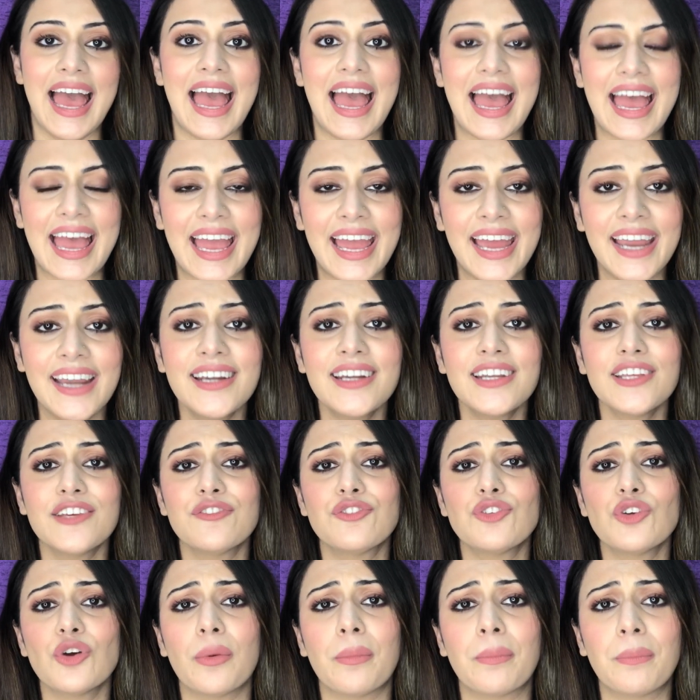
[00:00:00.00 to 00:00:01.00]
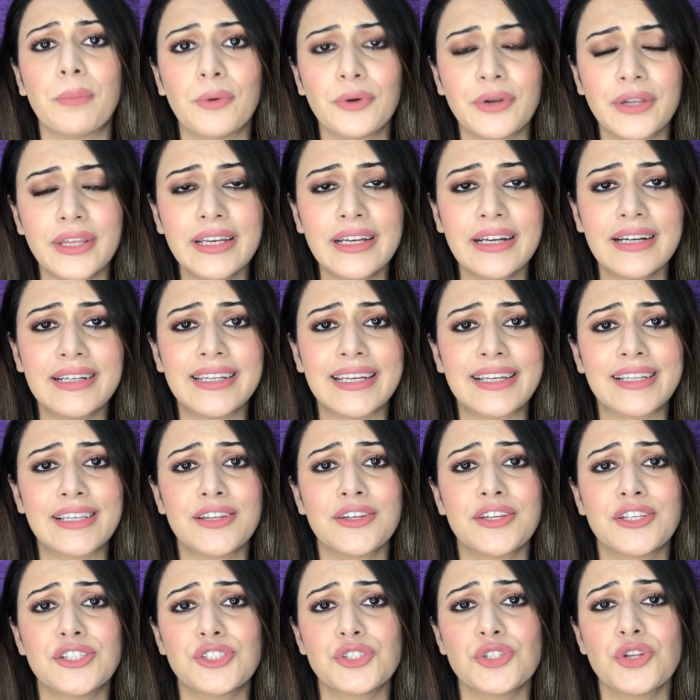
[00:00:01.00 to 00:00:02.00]
And if you're putting a
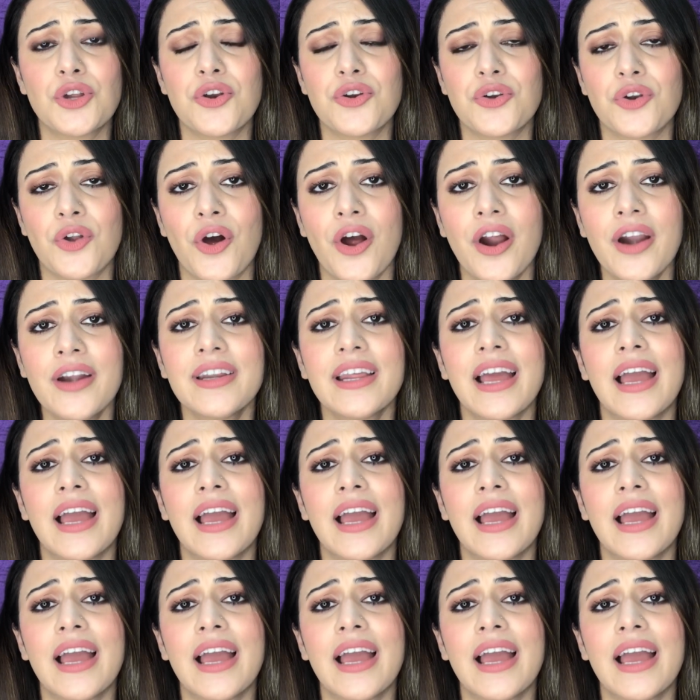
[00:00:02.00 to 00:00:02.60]
declaration or not,